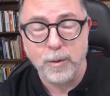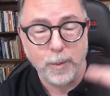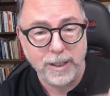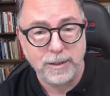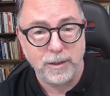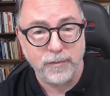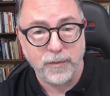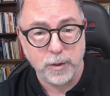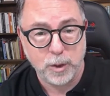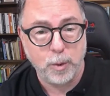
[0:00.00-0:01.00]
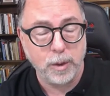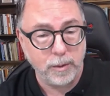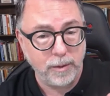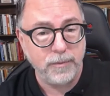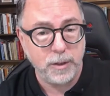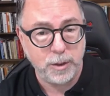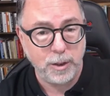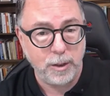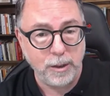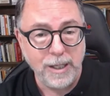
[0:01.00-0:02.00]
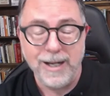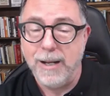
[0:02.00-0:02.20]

the way it did the first quarter of this year.